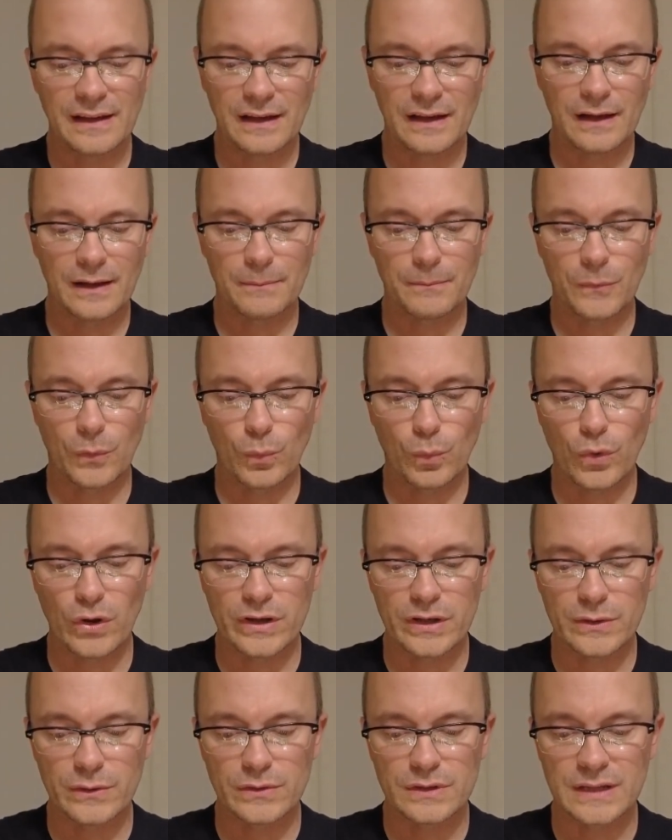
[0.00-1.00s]

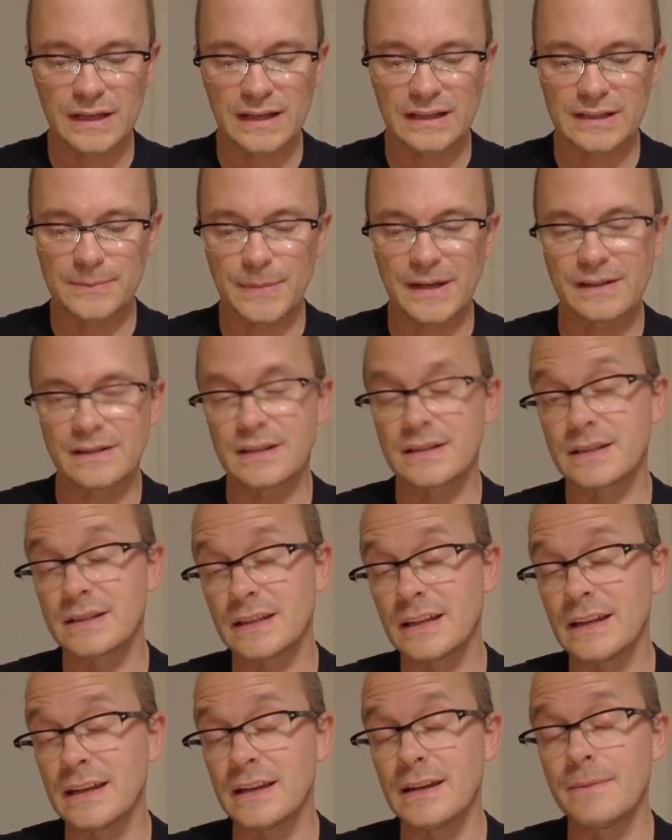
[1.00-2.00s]
What you would expect to
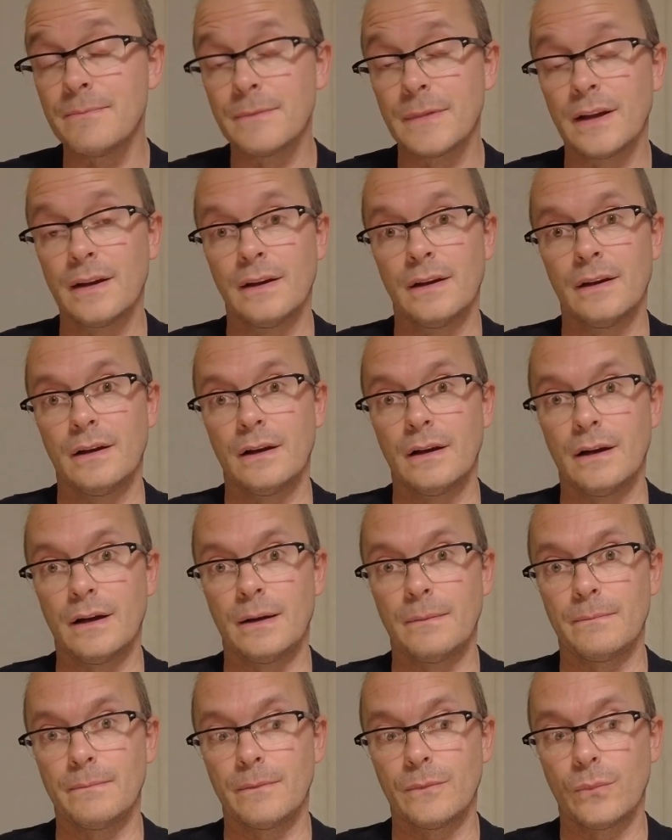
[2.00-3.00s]
see
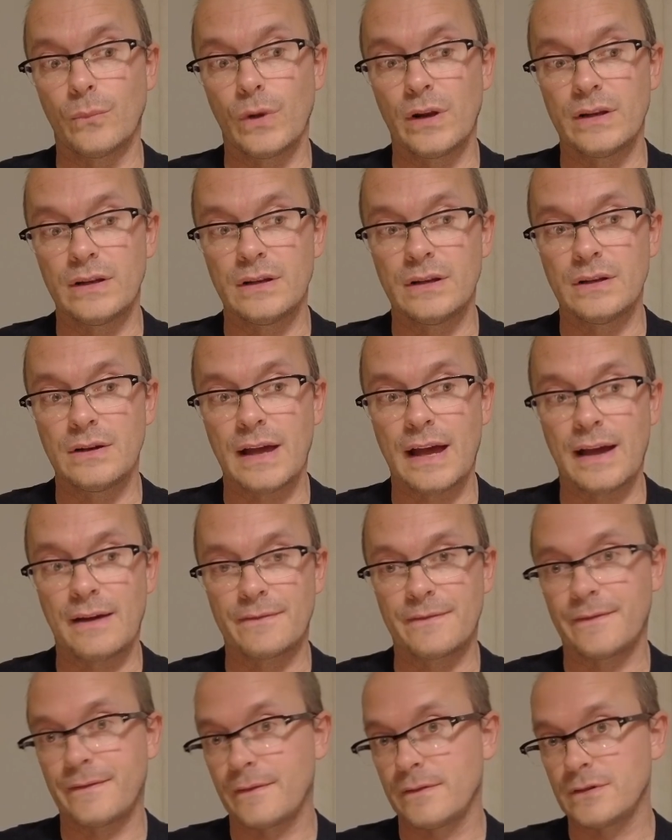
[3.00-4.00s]
when you
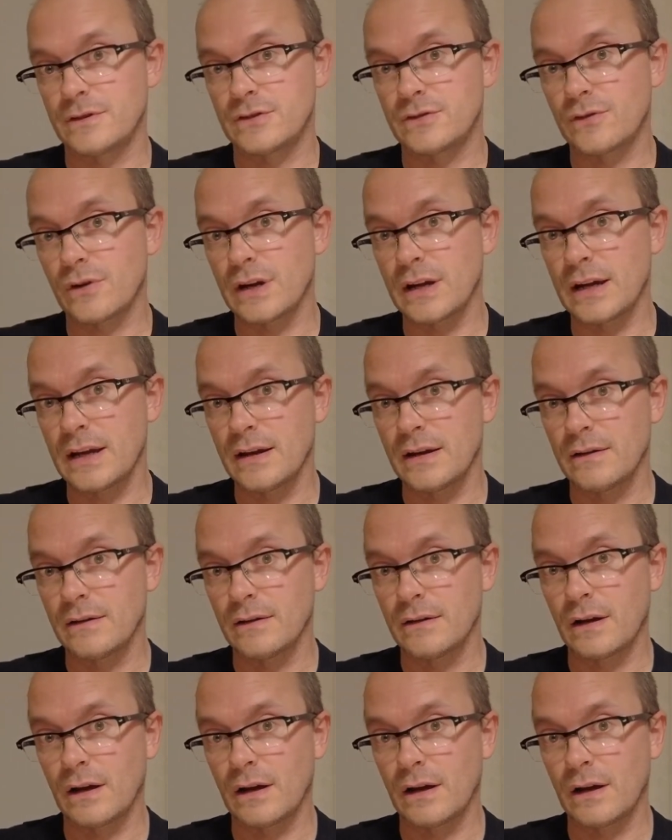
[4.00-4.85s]
have stray